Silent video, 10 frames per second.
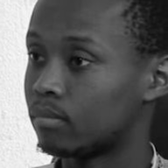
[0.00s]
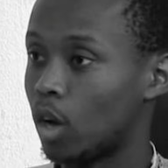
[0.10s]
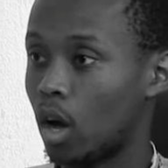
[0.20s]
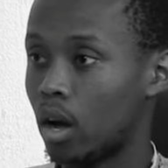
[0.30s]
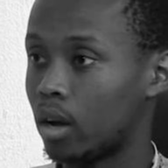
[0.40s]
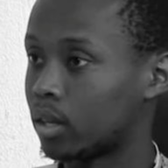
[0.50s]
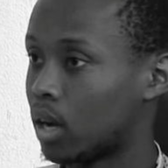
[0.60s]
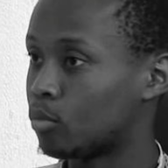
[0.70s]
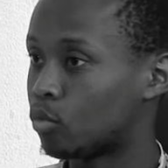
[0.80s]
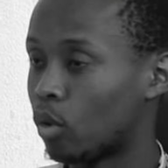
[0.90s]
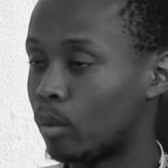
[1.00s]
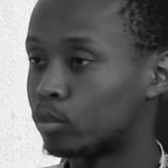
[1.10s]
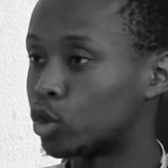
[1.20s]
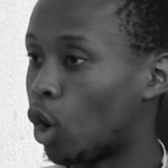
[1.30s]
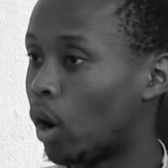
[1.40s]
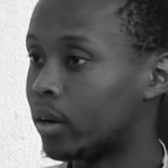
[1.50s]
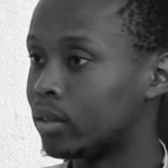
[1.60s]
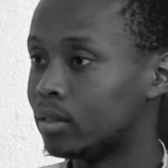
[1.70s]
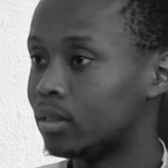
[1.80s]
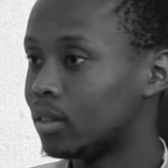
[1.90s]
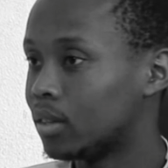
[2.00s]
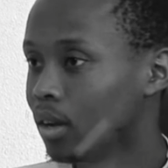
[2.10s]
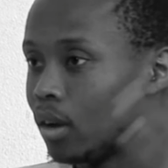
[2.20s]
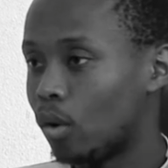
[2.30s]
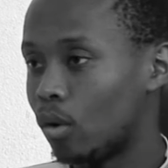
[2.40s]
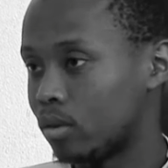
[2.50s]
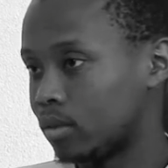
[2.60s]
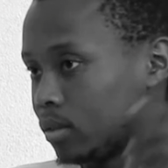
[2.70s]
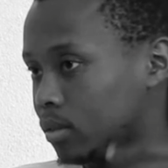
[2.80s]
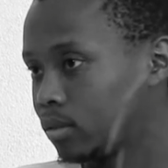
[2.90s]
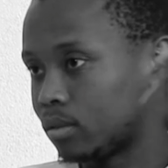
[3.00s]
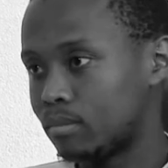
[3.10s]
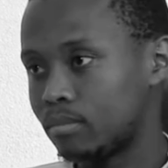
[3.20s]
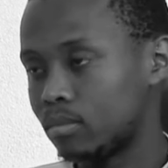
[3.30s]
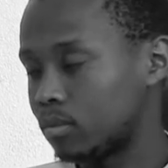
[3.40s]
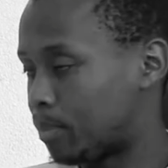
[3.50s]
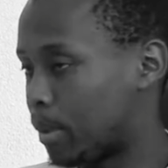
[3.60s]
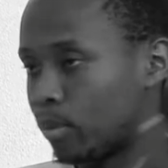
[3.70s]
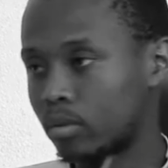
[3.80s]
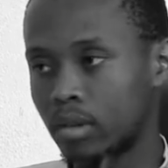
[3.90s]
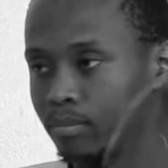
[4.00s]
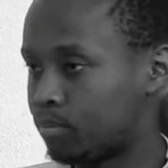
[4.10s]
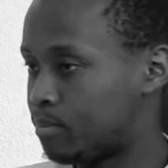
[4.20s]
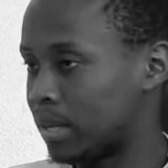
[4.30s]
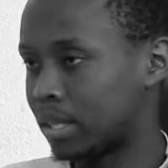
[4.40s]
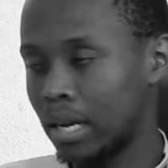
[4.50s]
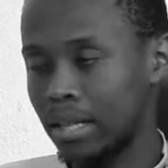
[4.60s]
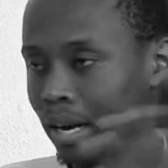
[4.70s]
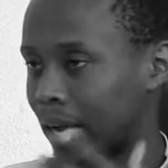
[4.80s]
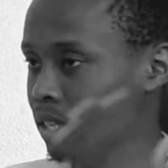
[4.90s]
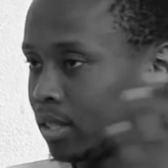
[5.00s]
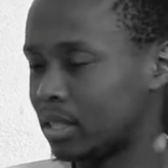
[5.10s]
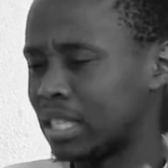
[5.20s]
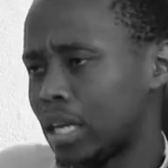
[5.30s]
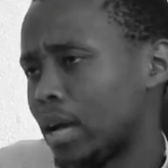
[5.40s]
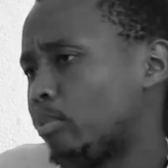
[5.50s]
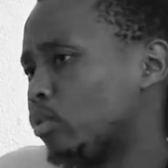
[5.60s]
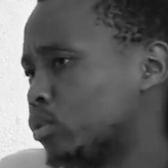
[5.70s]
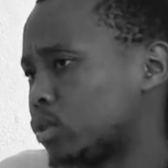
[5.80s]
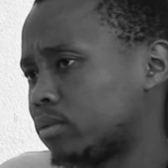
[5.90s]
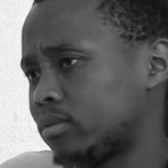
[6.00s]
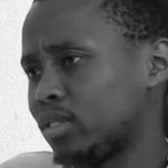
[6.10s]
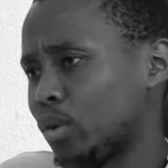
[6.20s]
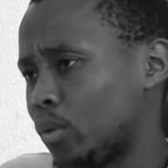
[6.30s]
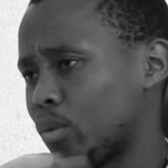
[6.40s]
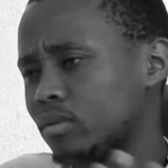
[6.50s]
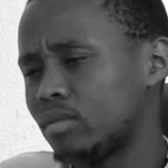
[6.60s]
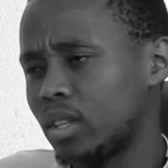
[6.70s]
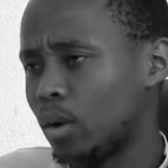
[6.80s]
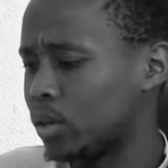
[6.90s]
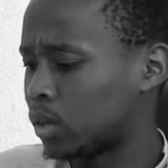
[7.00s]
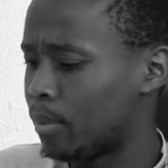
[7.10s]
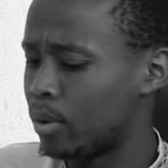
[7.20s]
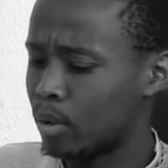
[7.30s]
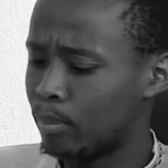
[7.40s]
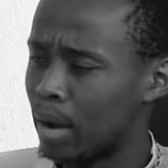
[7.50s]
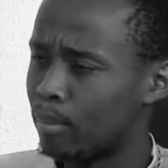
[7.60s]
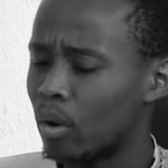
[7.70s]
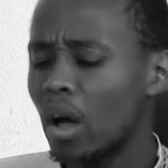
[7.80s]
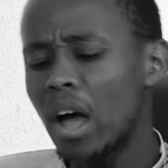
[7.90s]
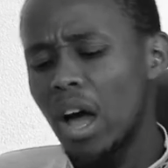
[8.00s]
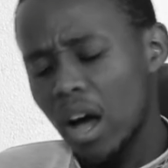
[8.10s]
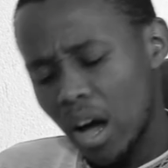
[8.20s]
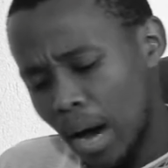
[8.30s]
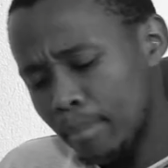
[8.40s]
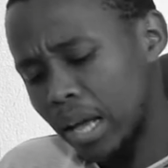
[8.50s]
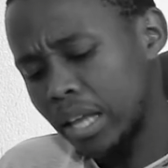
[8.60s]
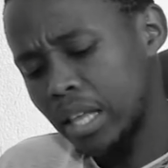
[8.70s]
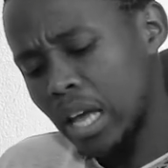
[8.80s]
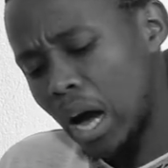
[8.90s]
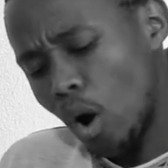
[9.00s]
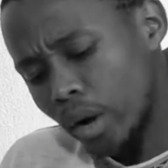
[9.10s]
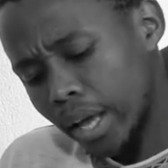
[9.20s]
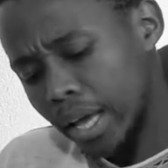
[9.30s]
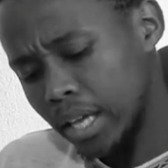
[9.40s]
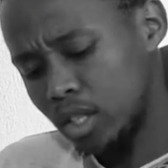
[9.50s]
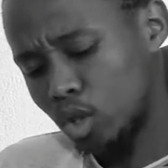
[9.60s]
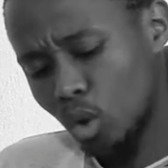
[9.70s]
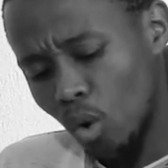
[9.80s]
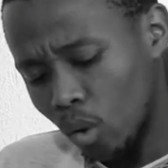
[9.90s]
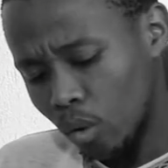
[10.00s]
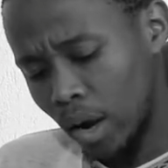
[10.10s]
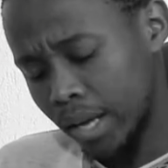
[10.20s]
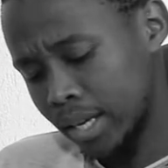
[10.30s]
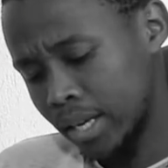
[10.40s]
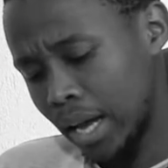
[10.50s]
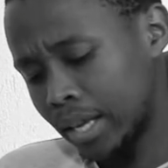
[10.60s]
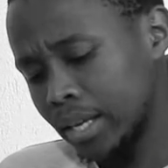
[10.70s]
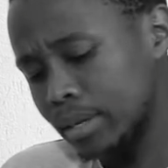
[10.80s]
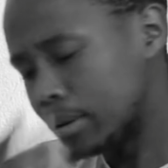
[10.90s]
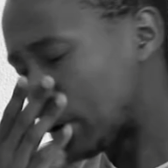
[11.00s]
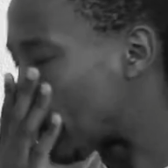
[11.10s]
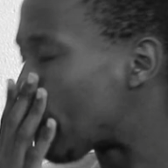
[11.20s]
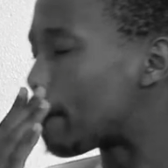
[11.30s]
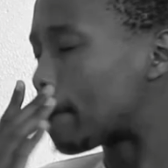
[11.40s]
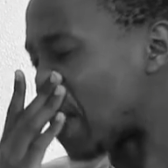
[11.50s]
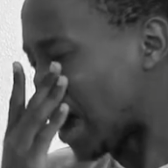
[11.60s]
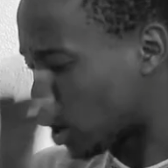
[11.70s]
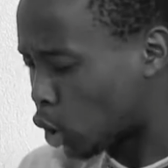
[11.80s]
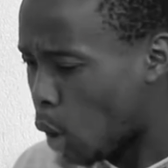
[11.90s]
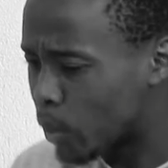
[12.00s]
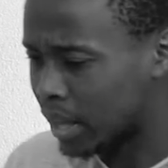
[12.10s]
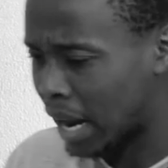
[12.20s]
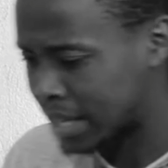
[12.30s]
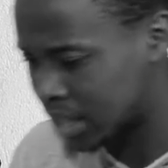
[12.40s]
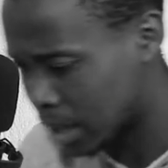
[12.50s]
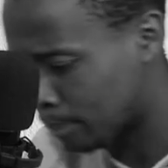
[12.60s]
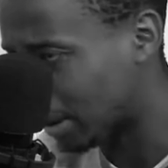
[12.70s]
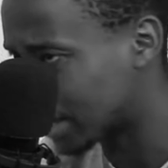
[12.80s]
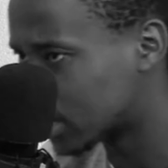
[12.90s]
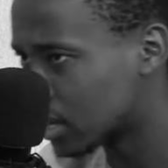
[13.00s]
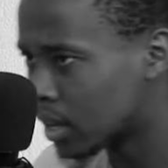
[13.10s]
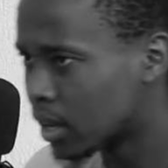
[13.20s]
It comes from John, or people, basically the writers, disciples. No, sure. The ones came with the Bible. I'm like, yeah, okay, sure, I can go with that idea, but